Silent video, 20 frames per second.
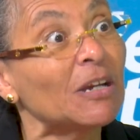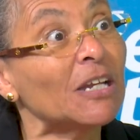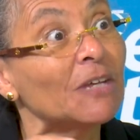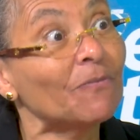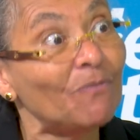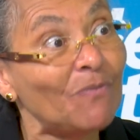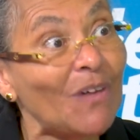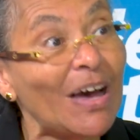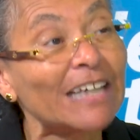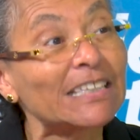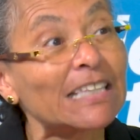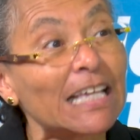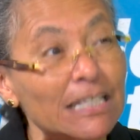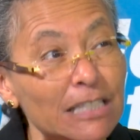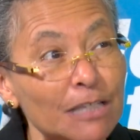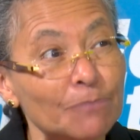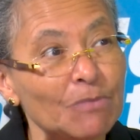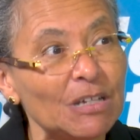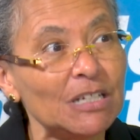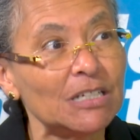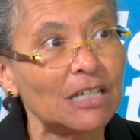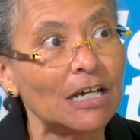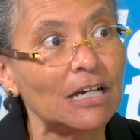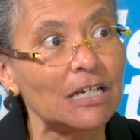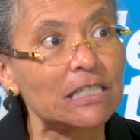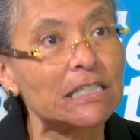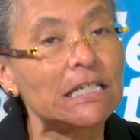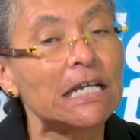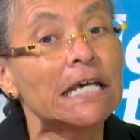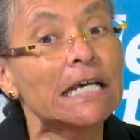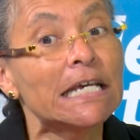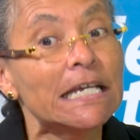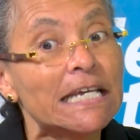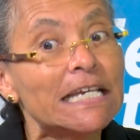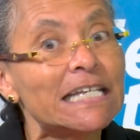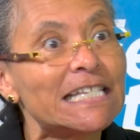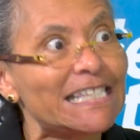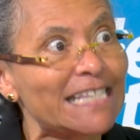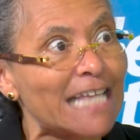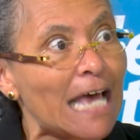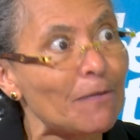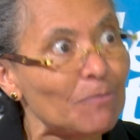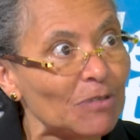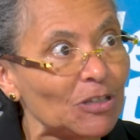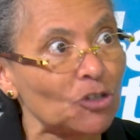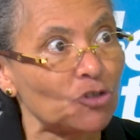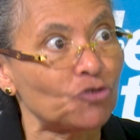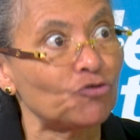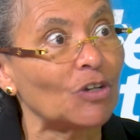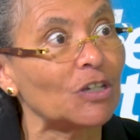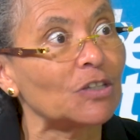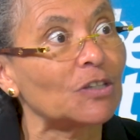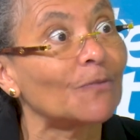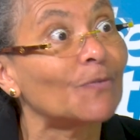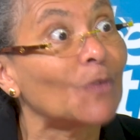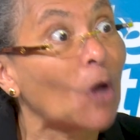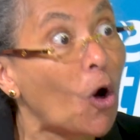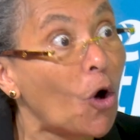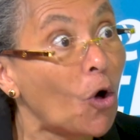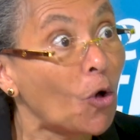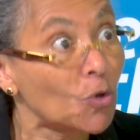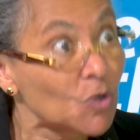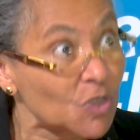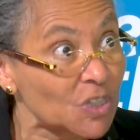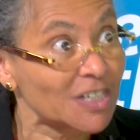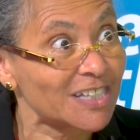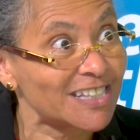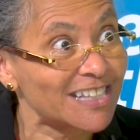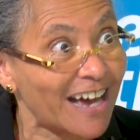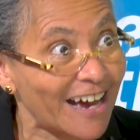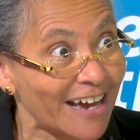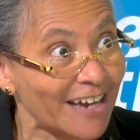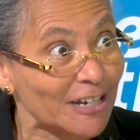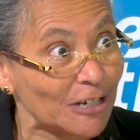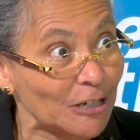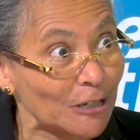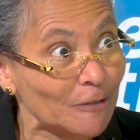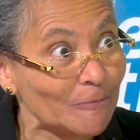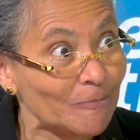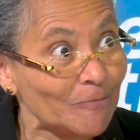But in fact, that cement dust is sapping the strength of the whole society.